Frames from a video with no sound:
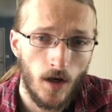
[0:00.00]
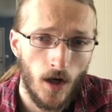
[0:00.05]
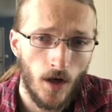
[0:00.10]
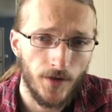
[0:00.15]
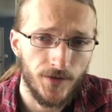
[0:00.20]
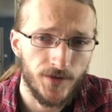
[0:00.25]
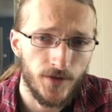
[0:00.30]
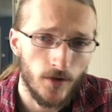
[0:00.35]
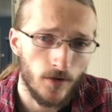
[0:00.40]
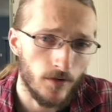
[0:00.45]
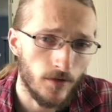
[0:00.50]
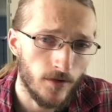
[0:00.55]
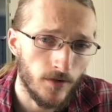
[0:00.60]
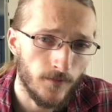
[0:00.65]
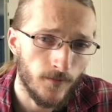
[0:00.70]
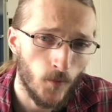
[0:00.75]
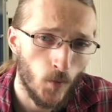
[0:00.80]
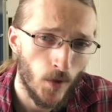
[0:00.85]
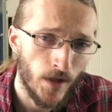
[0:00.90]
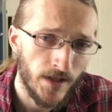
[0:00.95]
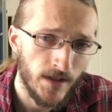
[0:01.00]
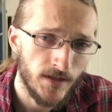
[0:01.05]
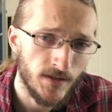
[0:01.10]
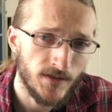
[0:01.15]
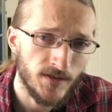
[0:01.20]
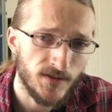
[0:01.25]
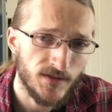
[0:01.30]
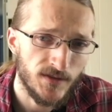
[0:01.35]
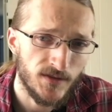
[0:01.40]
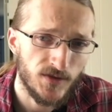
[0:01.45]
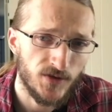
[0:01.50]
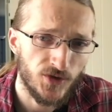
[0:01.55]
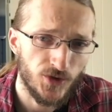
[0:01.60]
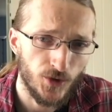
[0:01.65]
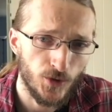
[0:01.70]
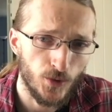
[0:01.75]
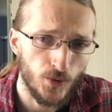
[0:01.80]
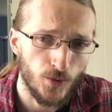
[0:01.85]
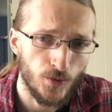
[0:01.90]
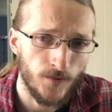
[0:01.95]
alternative ways
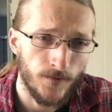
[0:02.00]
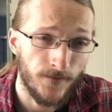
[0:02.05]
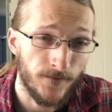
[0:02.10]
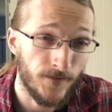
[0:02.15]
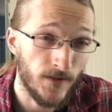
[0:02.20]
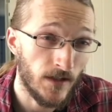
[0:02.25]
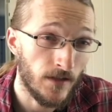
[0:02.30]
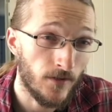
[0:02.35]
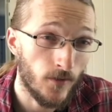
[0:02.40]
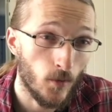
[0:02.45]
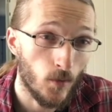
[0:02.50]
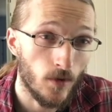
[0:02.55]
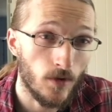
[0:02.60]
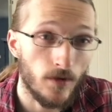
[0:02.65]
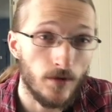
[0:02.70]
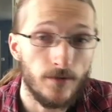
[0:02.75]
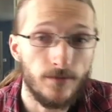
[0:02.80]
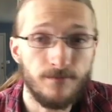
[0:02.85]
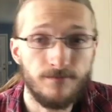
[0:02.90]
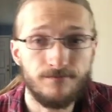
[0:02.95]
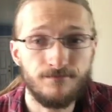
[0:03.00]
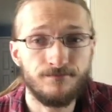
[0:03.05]
to feed the world